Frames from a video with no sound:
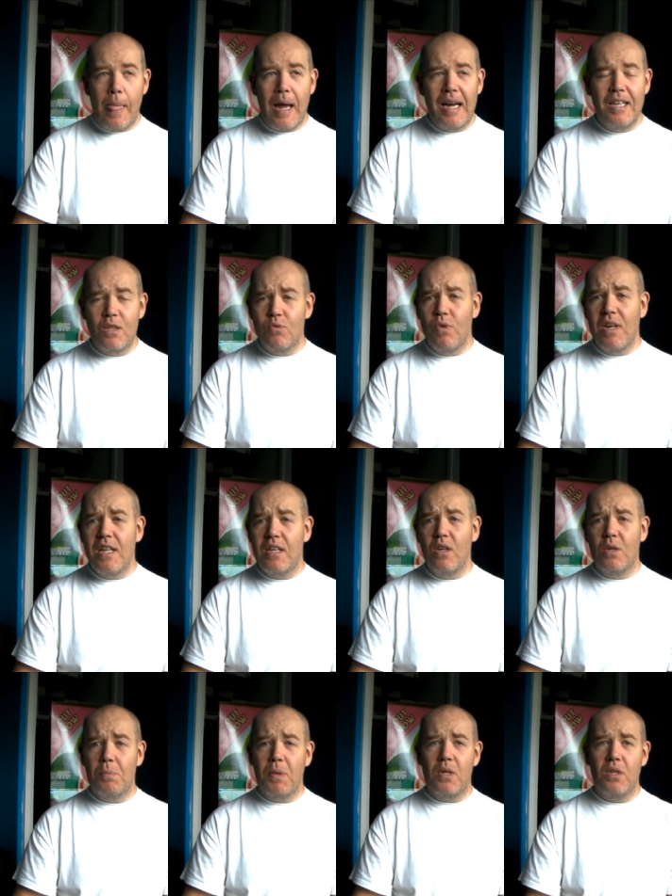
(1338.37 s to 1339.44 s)
And it's really
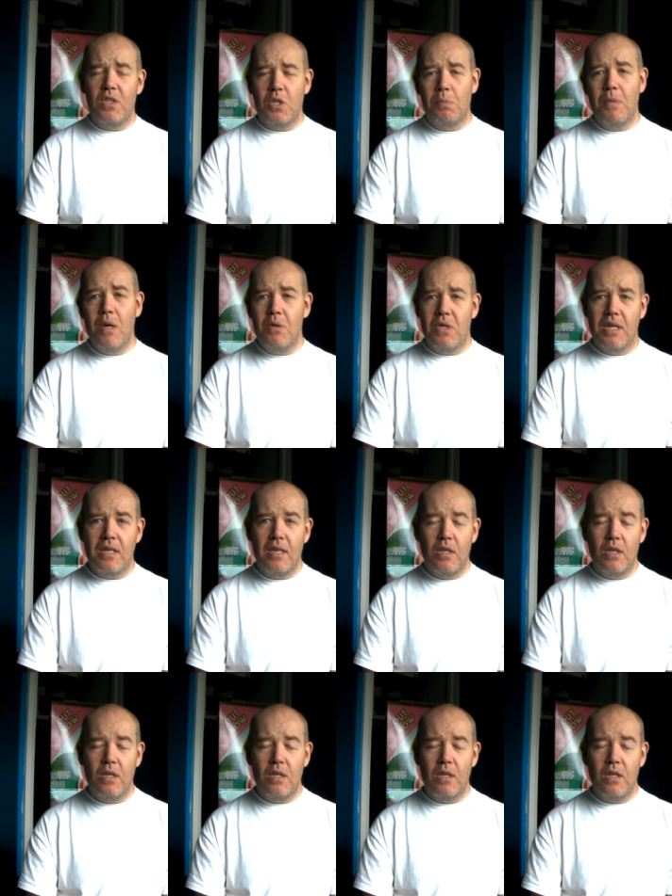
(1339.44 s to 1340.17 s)
good because it's music,